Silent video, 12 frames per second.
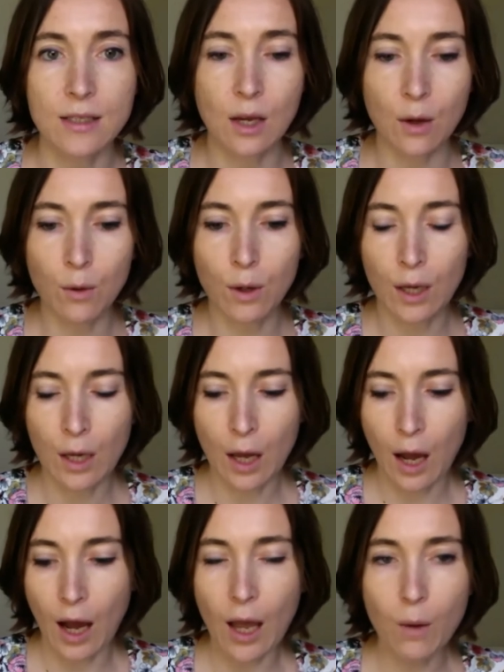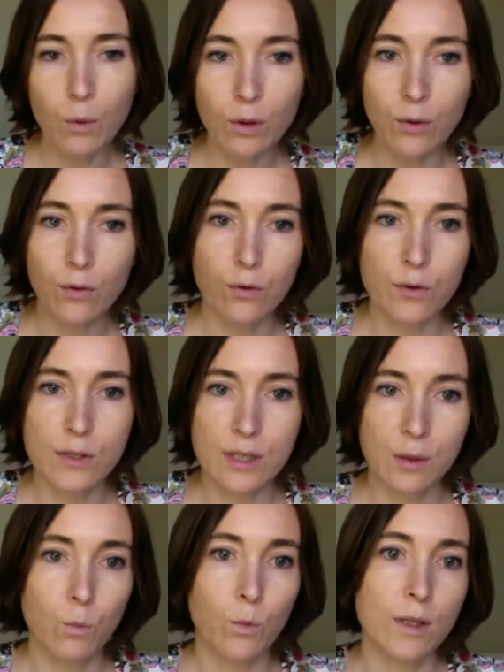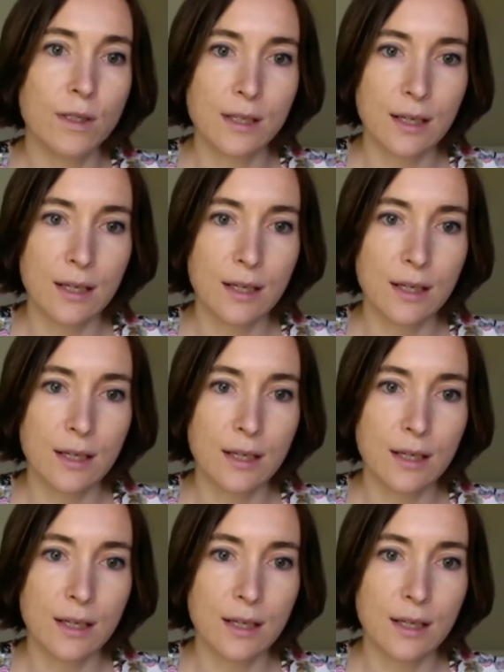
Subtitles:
So I would look through someone's